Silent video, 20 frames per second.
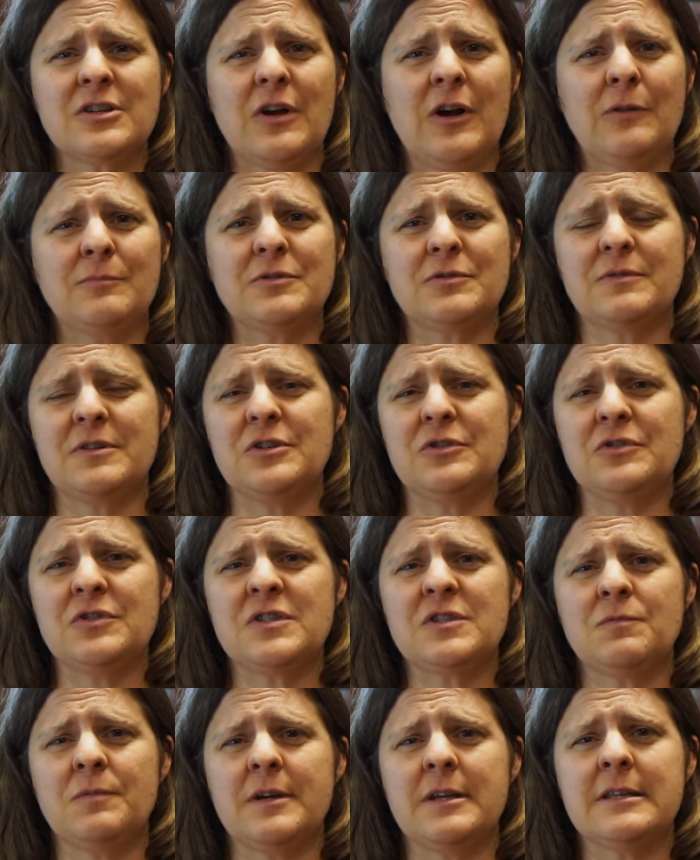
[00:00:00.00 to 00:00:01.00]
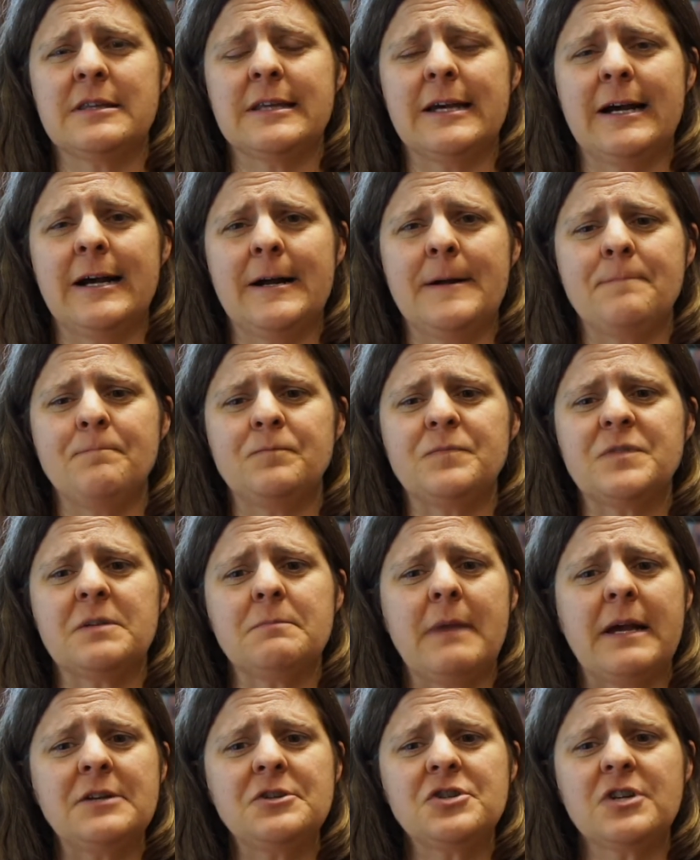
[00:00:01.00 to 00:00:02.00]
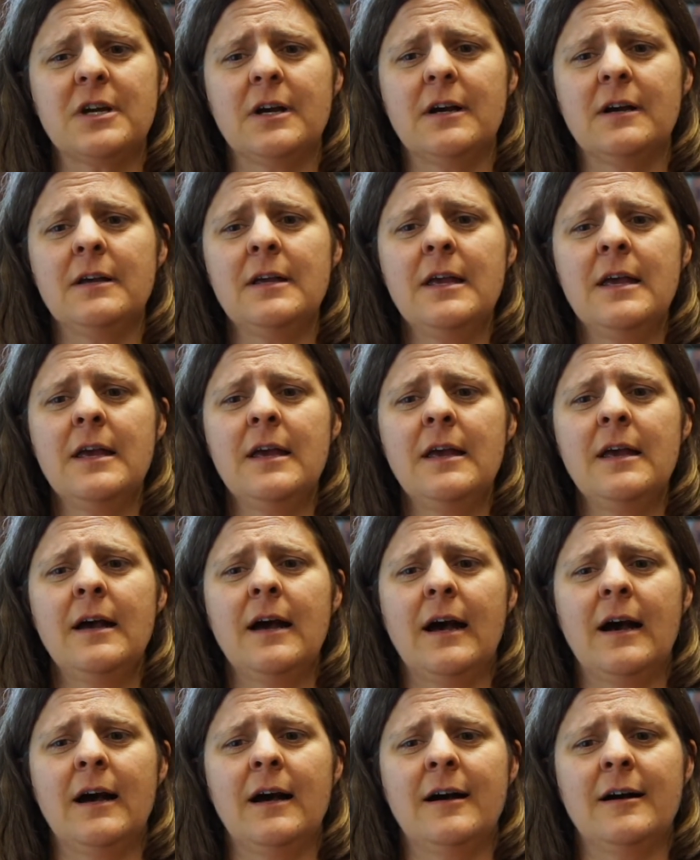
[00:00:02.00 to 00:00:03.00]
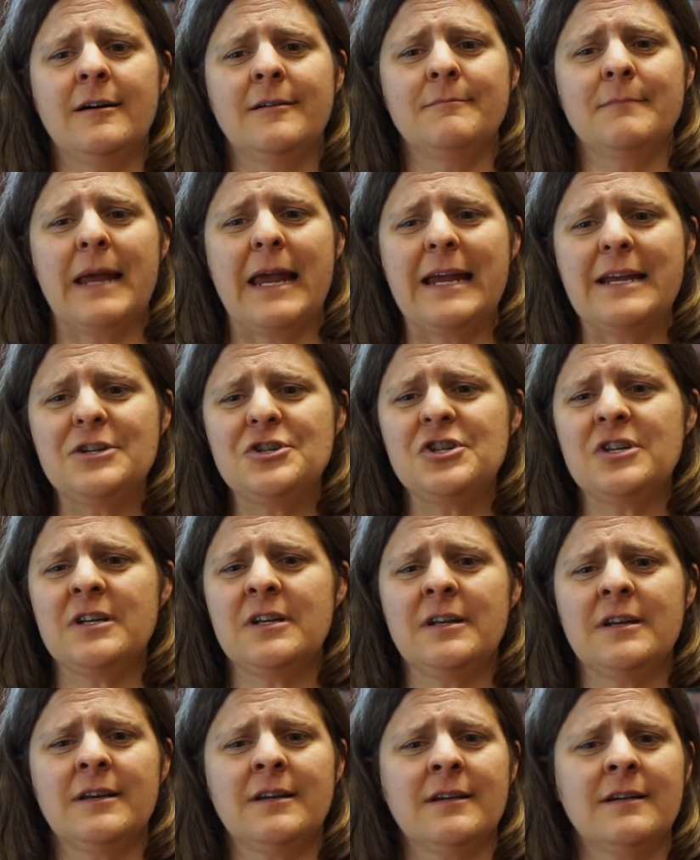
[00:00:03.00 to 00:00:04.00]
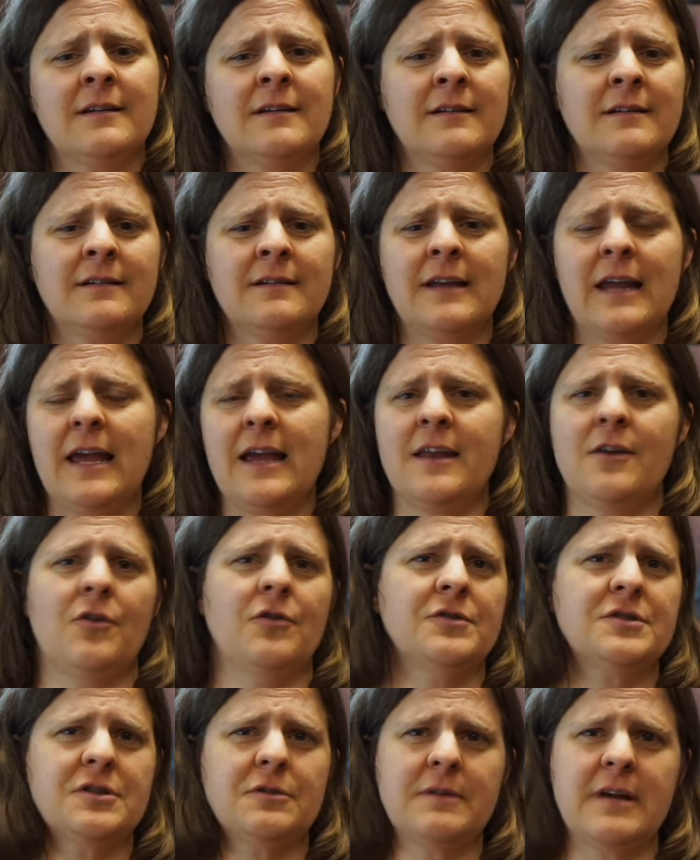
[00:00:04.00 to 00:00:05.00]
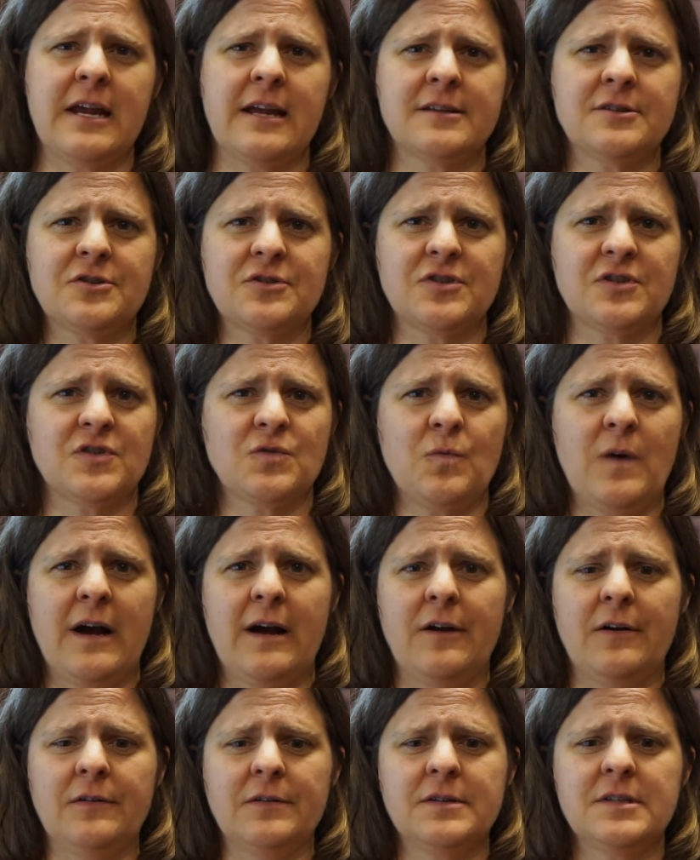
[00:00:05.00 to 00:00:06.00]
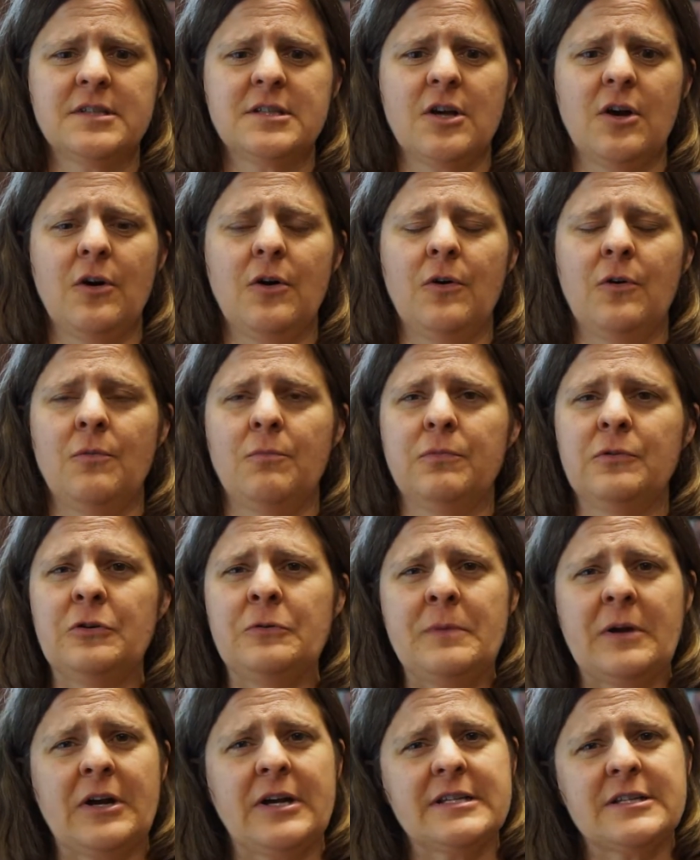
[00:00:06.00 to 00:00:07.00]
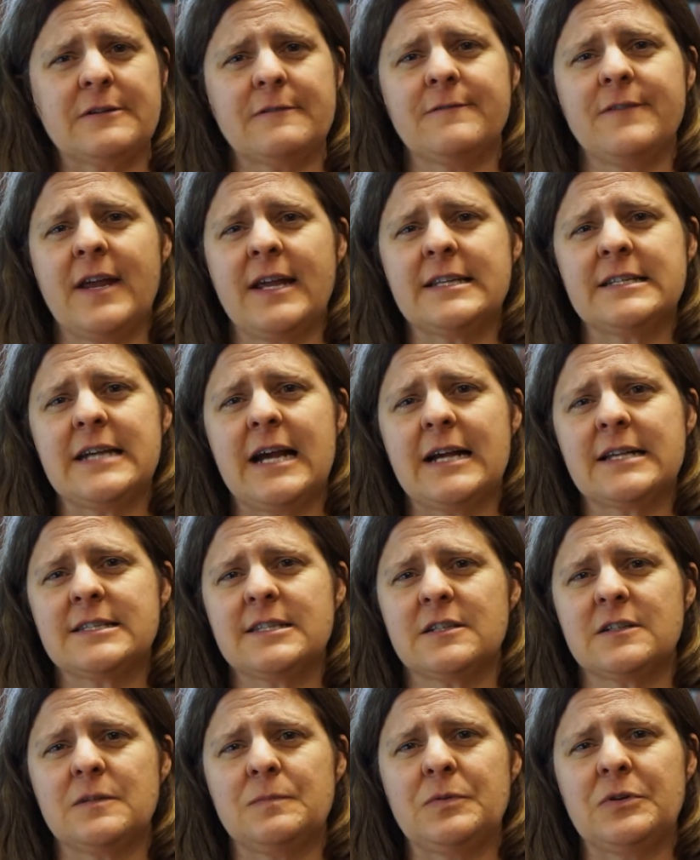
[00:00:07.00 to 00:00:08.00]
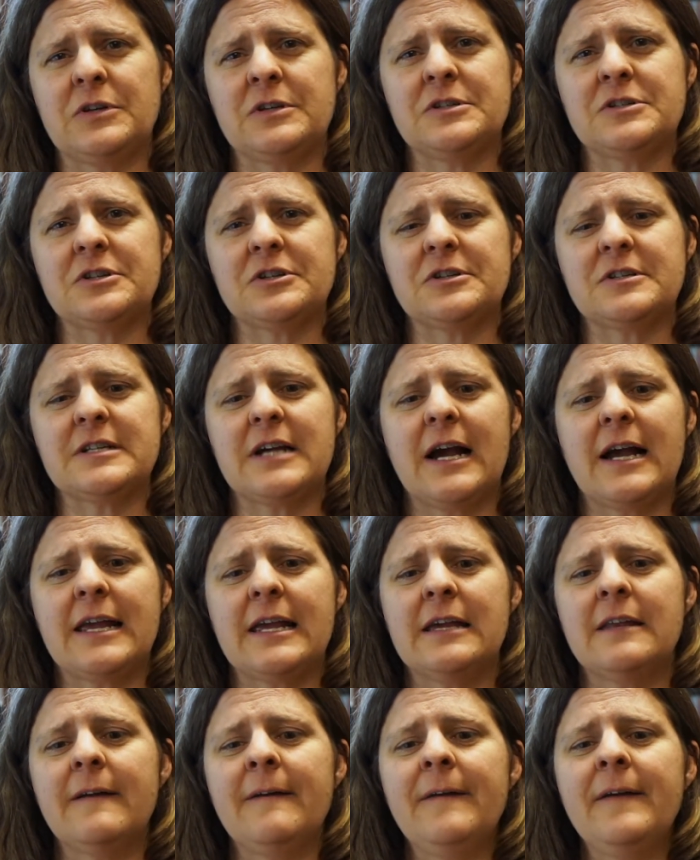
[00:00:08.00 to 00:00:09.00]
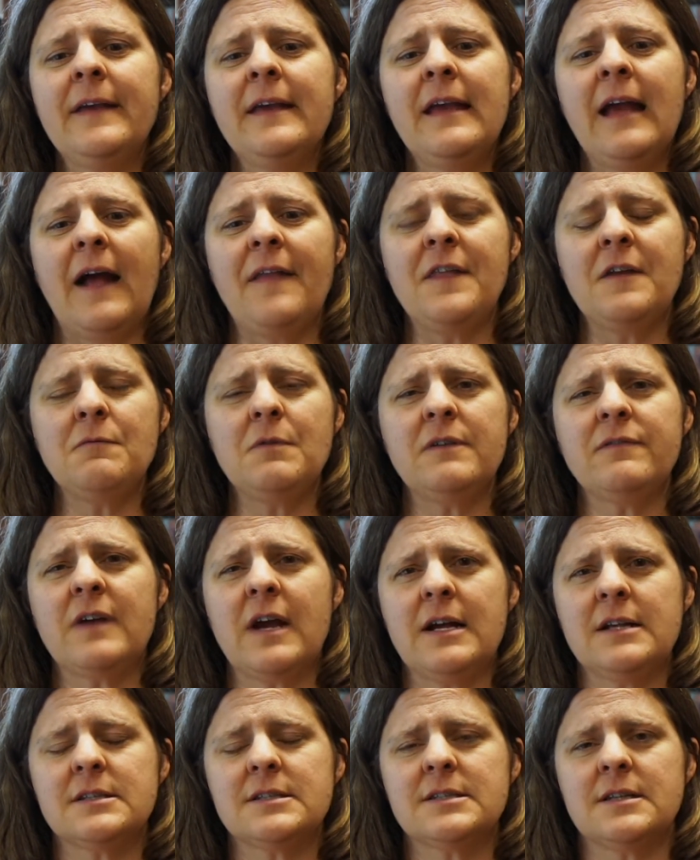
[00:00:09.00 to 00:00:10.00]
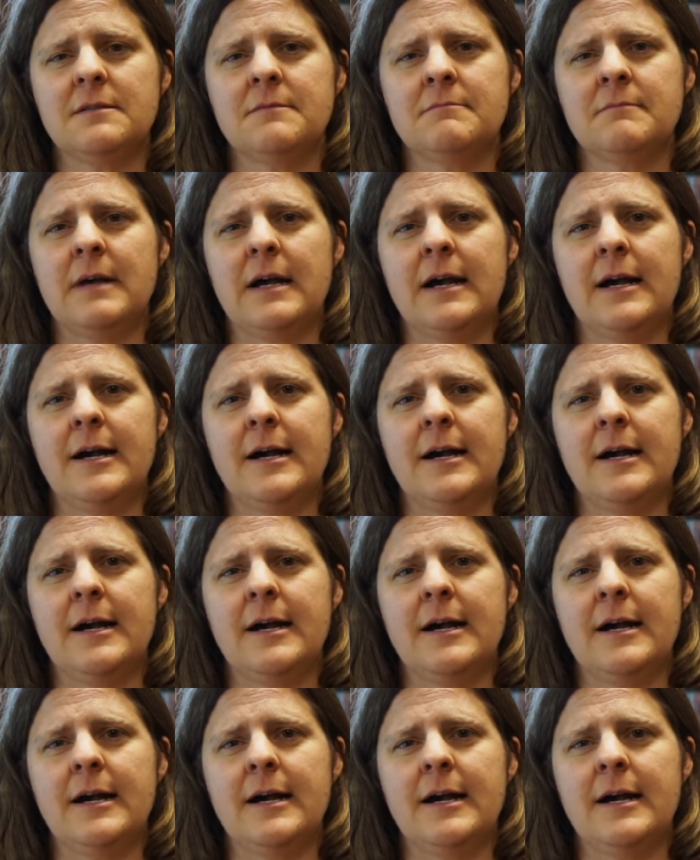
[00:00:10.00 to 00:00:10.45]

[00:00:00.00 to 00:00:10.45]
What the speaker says: help to reduce with dementia, aging, and also cancers as well. So blueberries are fantastic to put into your diet. And then we've got some